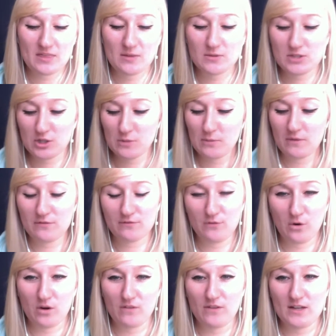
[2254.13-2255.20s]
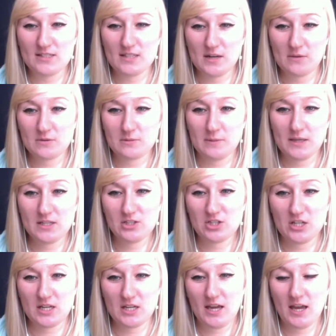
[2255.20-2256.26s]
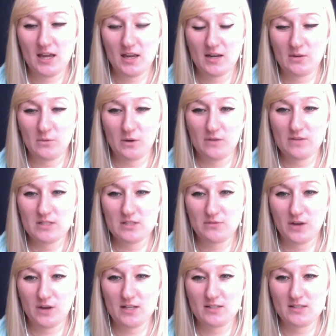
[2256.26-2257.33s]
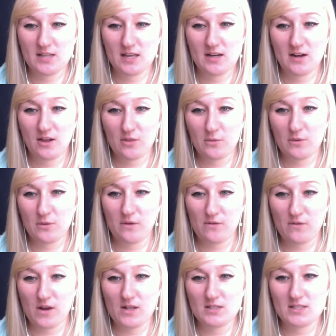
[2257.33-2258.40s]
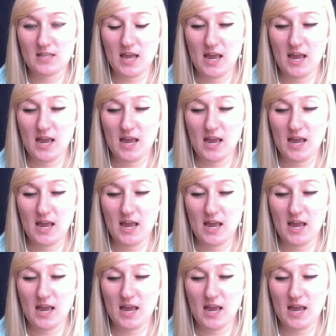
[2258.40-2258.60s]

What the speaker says: there was a group of 4 of us, and it was me and G and one of his friends and another one of our friends,